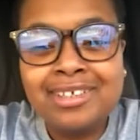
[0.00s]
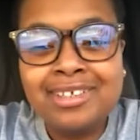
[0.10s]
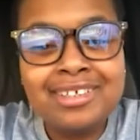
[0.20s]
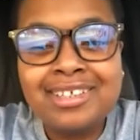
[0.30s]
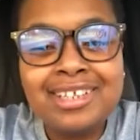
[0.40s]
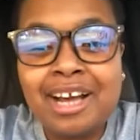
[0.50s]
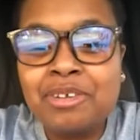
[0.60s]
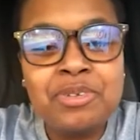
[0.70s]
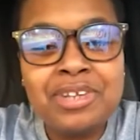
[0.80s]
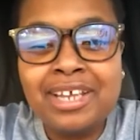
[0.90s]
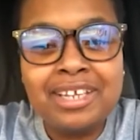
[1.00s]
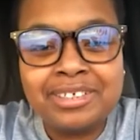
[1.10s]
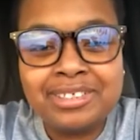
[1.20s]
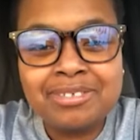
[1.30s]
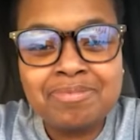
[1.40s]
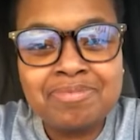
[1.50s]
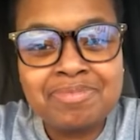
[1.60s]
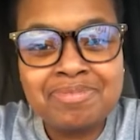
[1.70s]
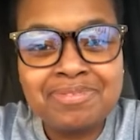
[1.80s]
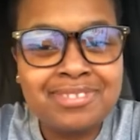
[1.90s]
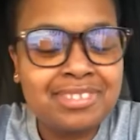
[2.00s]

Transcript: Well, before we get, it, but,